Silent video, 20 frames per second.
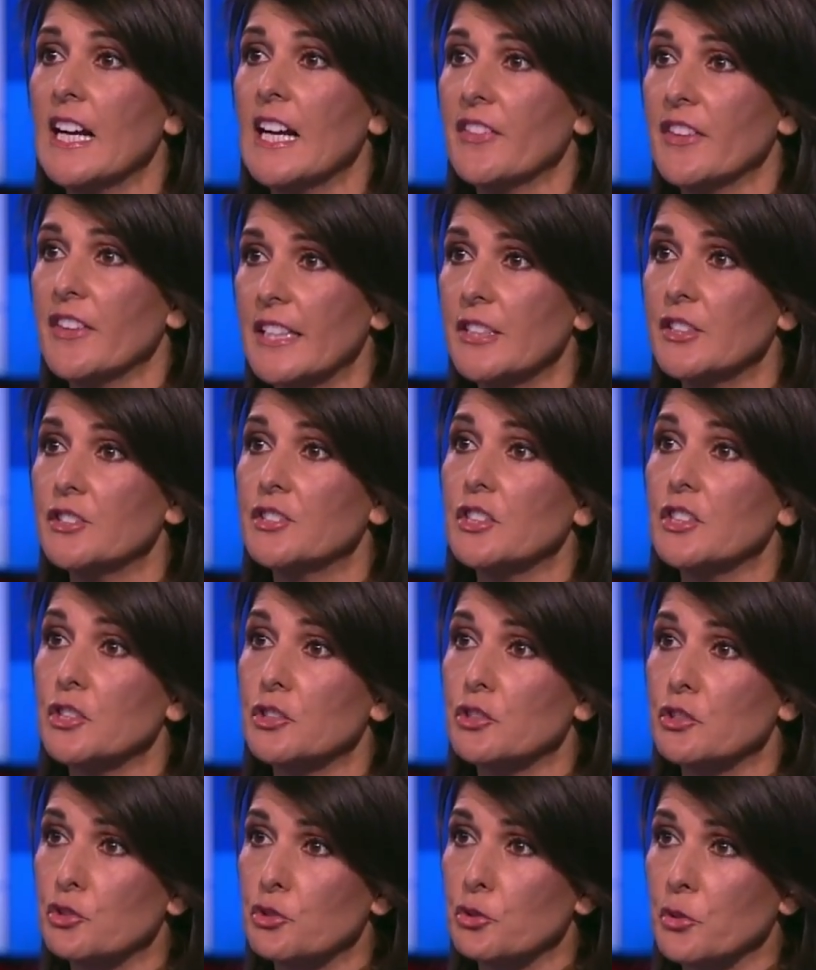that he's going
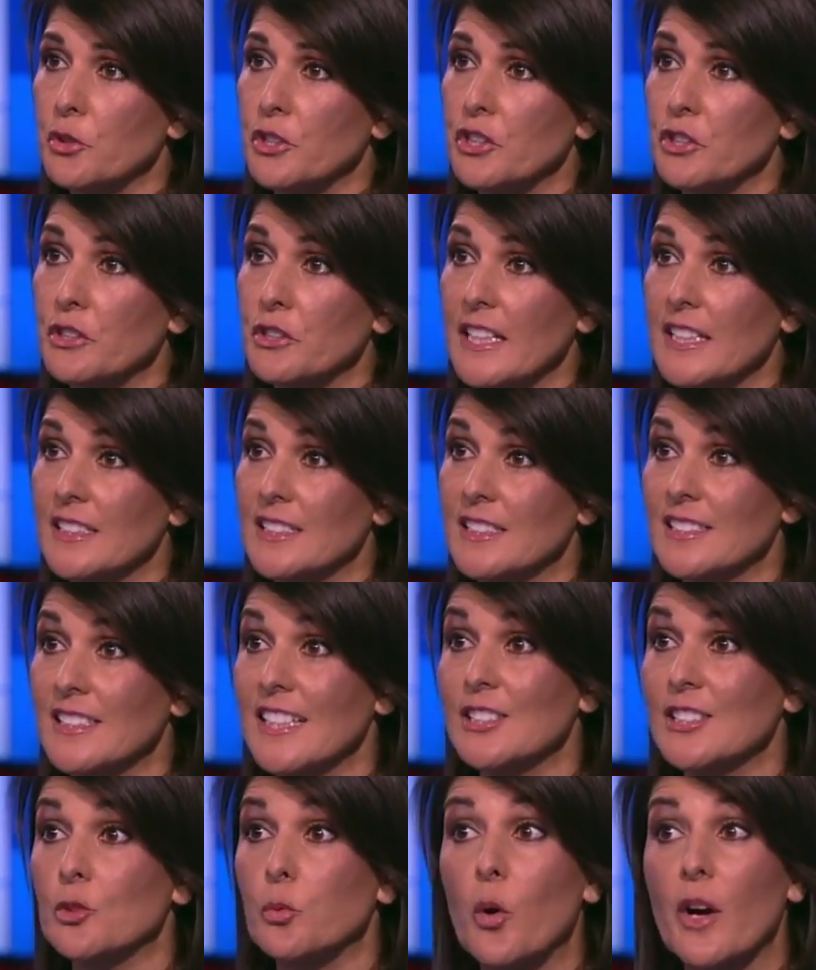to destroy the United
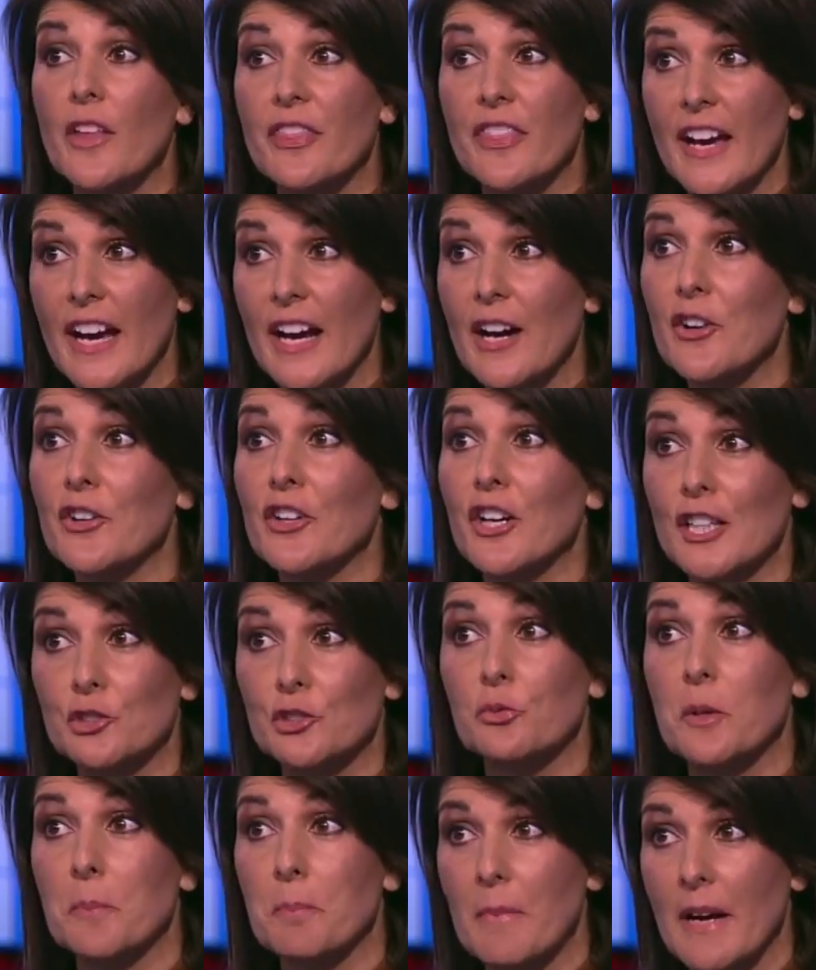States without
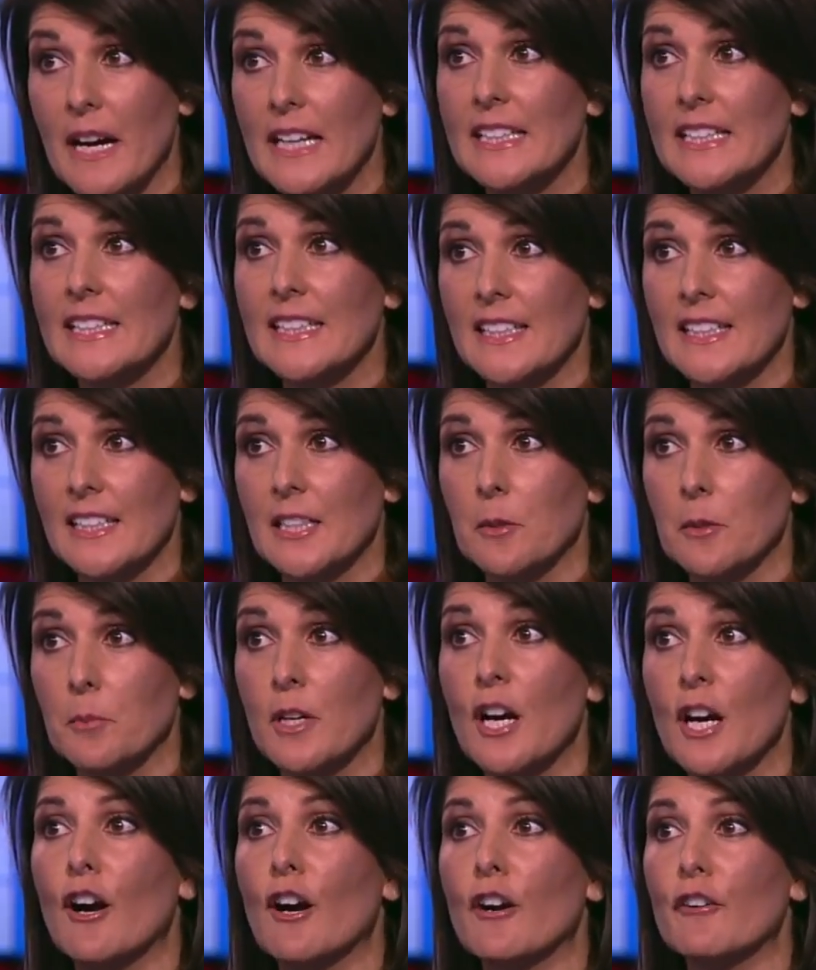us reminding him
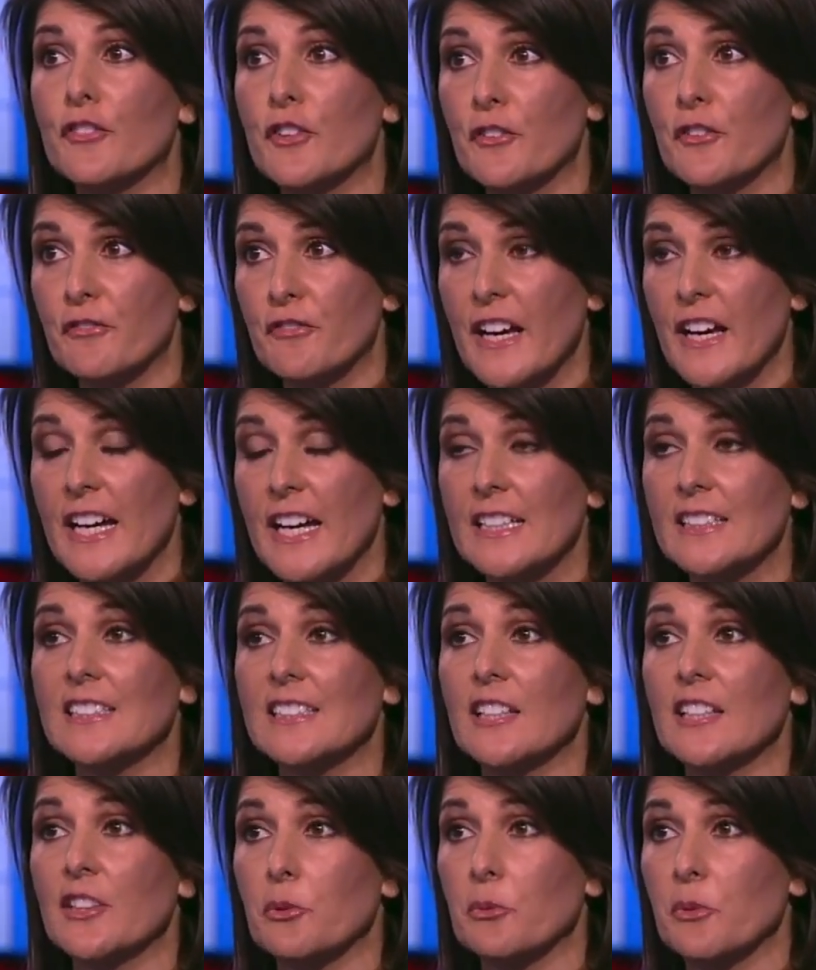of the facts
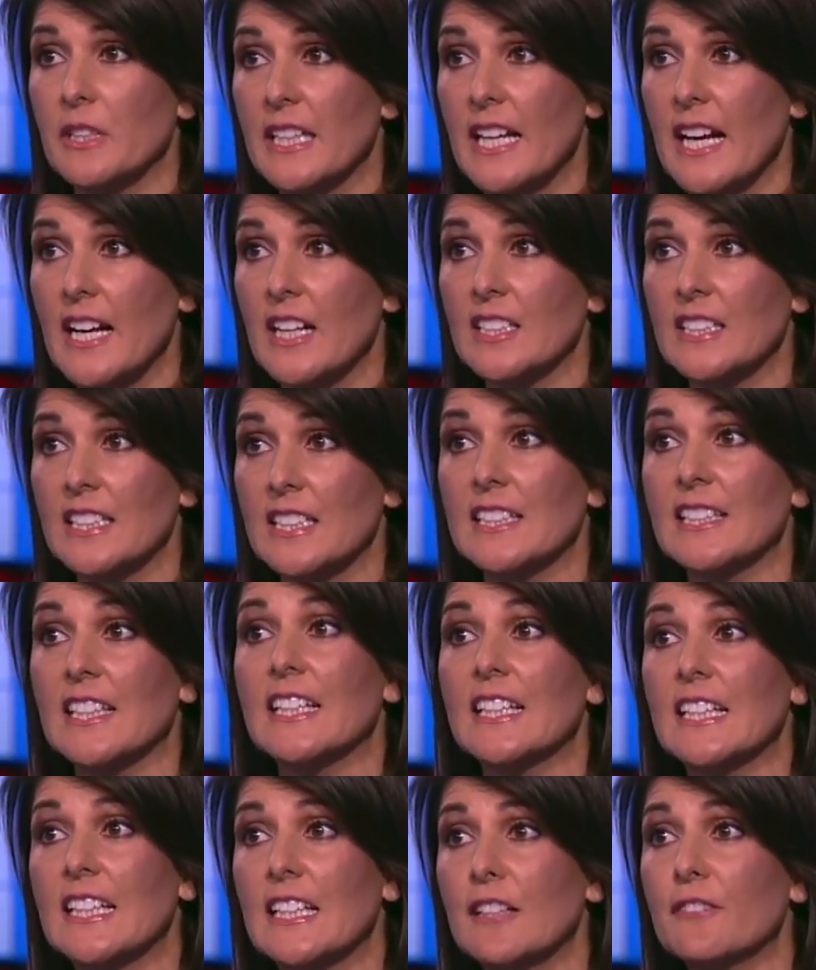and the reality
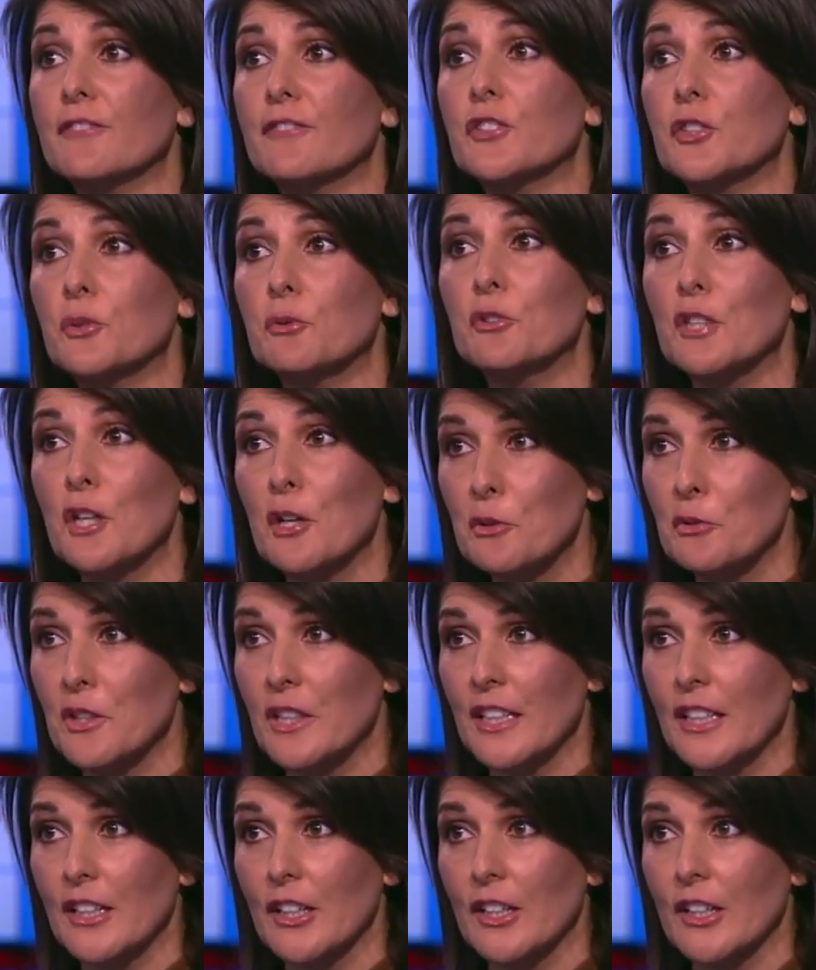that if you go
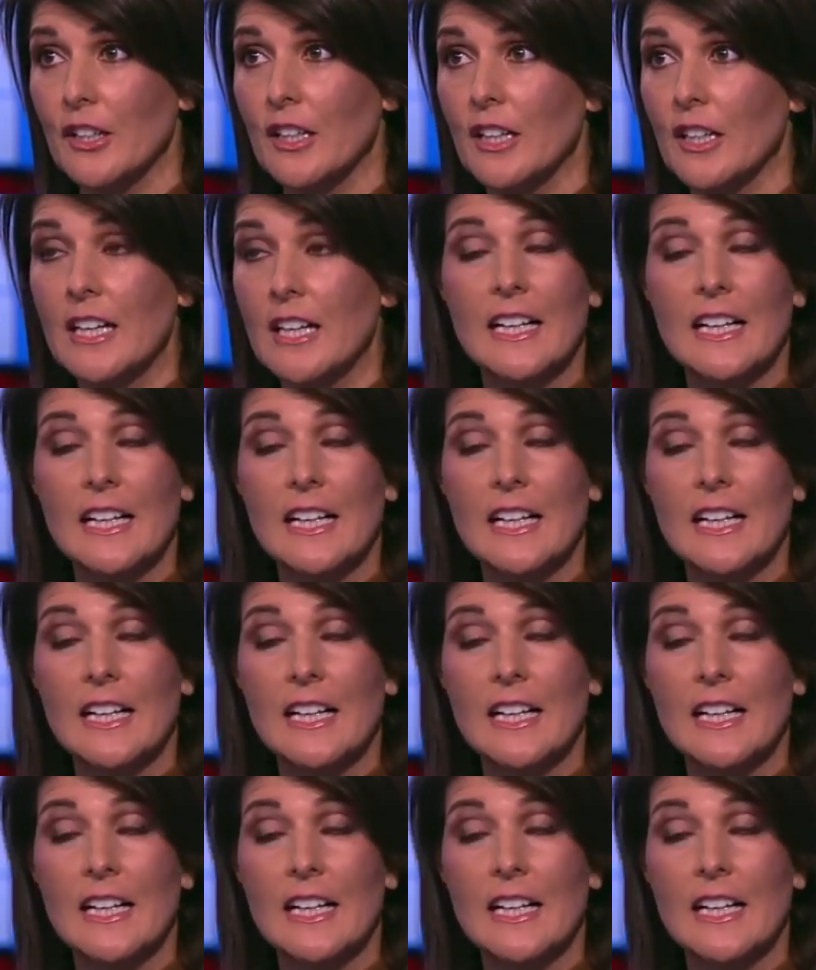there,